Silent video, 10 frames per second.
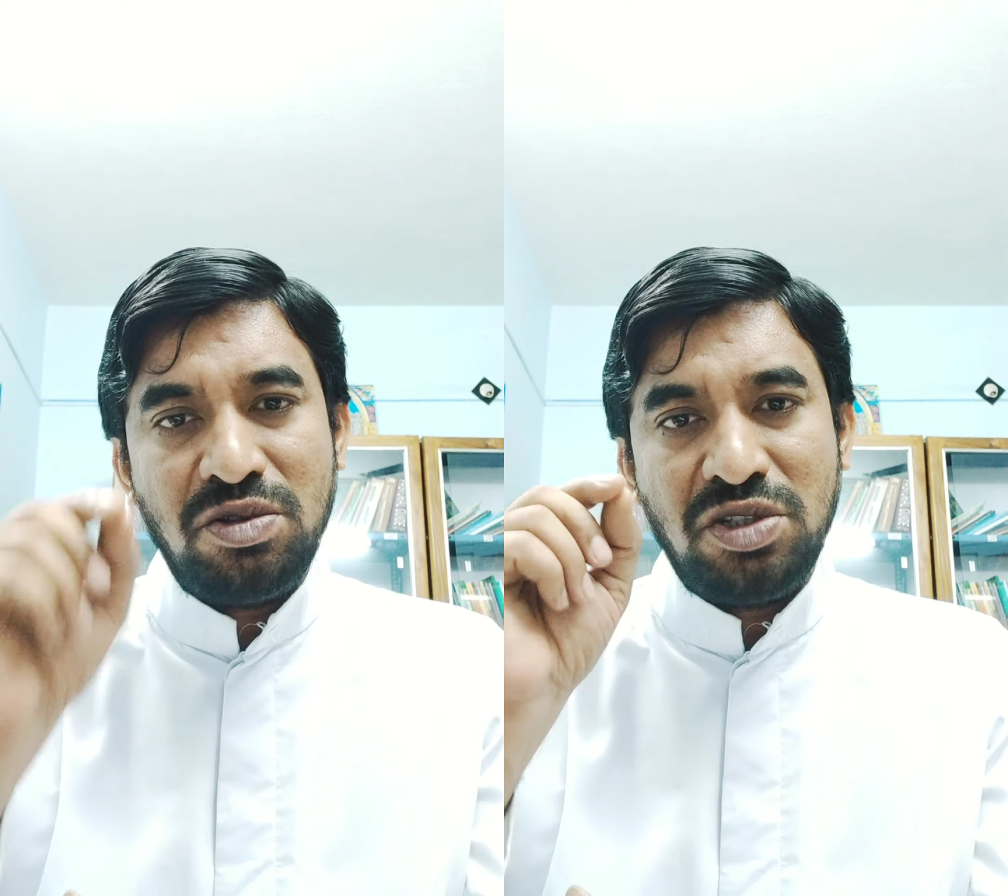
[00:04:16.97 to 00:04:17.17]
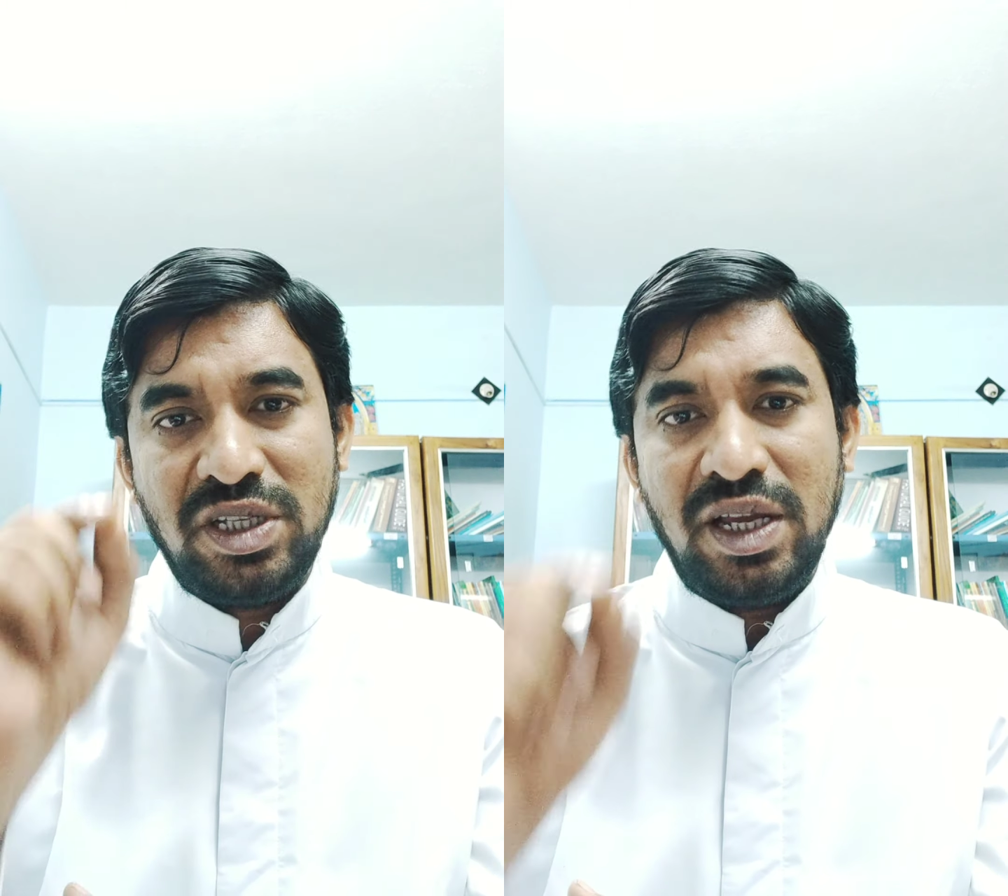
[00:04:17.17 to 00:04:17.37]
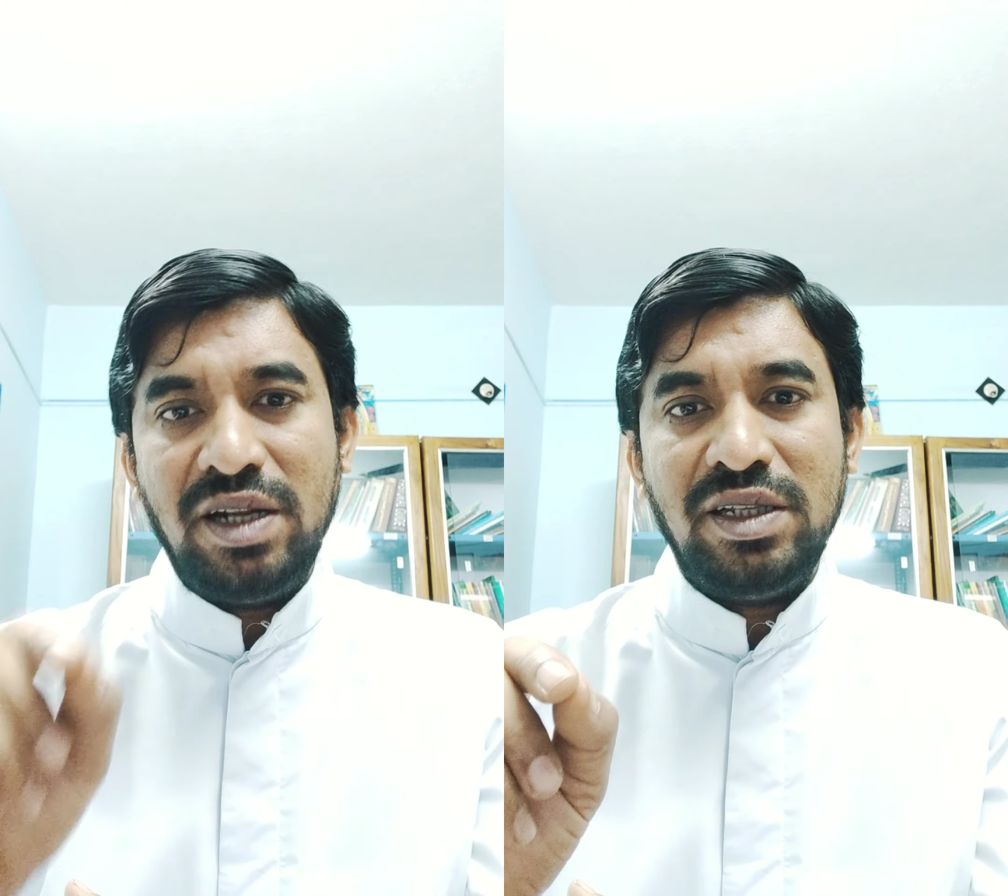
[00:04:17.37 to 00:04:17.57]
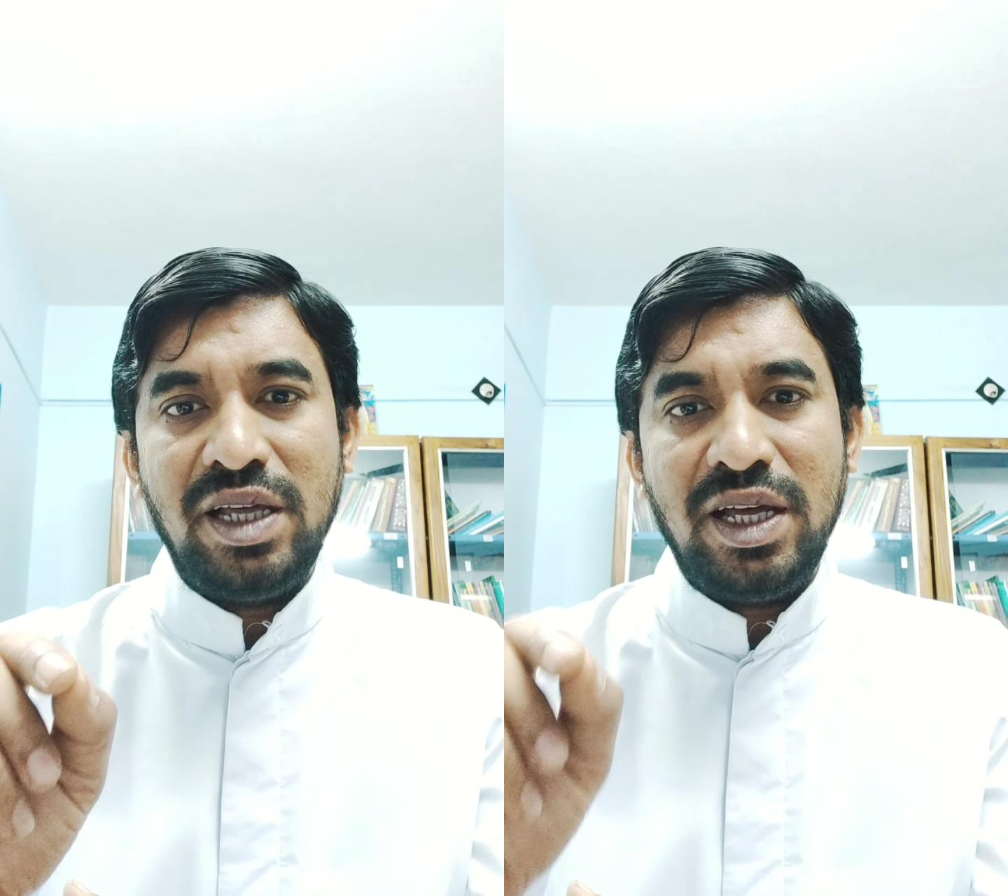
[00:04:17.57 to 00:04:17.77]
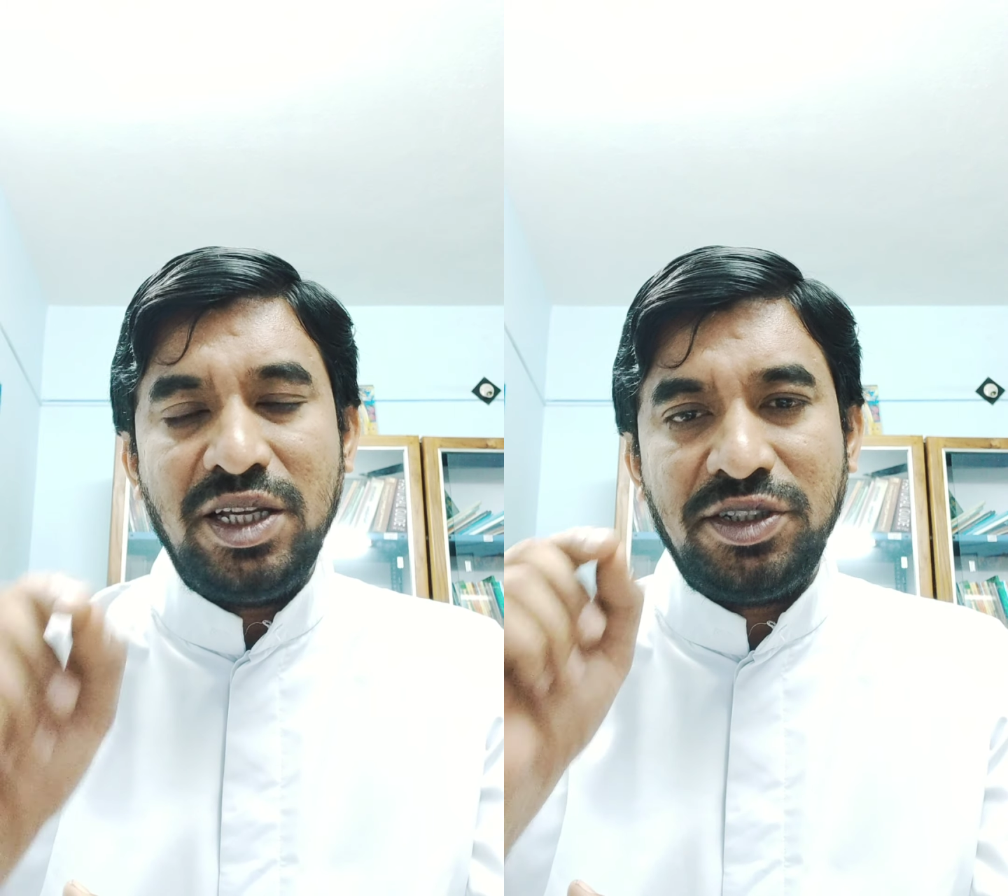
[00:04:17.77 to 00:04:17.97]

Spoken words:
sell the